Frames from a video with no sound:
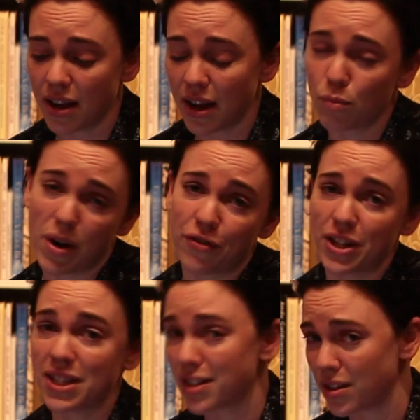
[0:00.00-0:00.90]
in
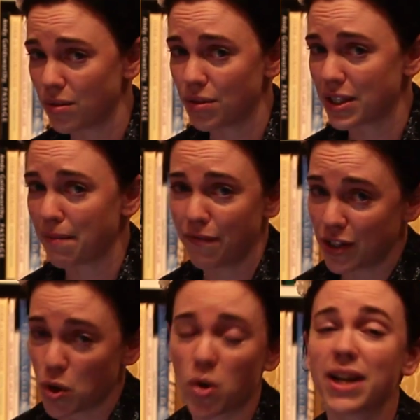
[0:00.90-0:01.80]
reference to some
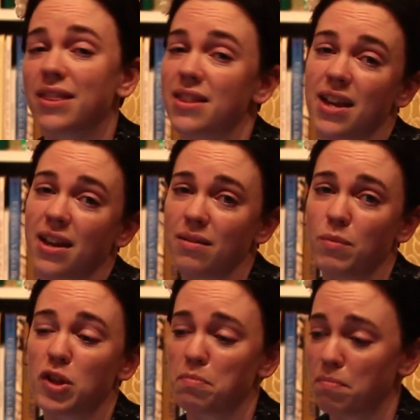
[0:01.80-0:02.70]
Victorian thing,
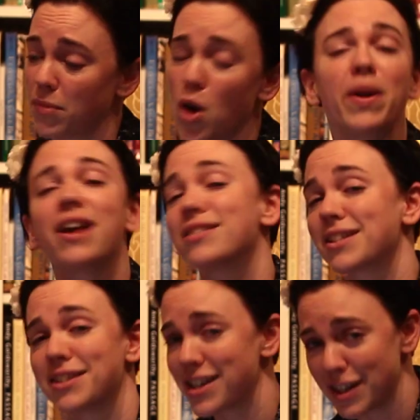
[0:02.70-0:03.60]
which no one else has
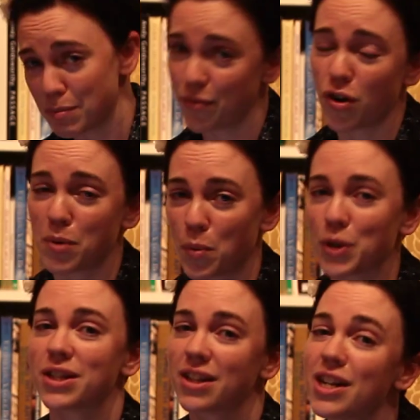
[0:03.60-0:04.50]
connected before, but we're
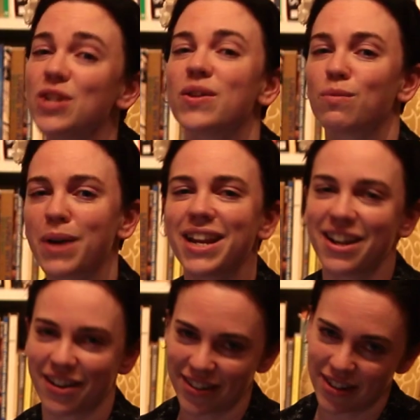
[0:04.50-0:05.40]
going to do that right
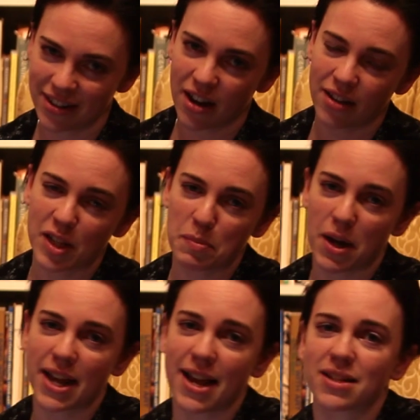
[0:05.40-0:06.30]
here on this
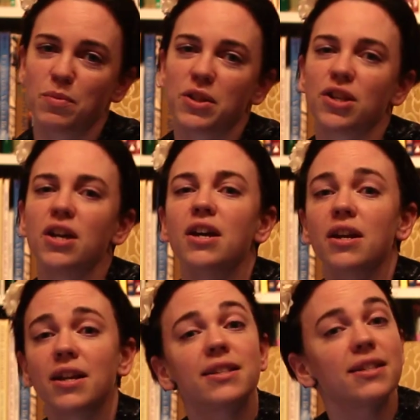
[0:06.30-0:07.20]
podcast, which
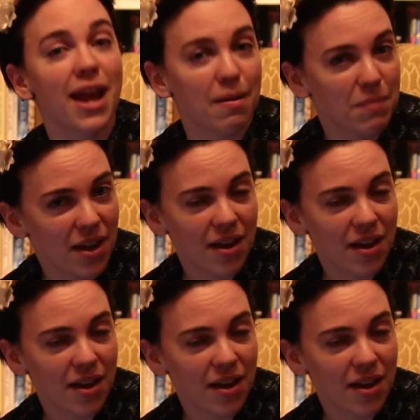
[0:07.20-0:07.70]
needs a name.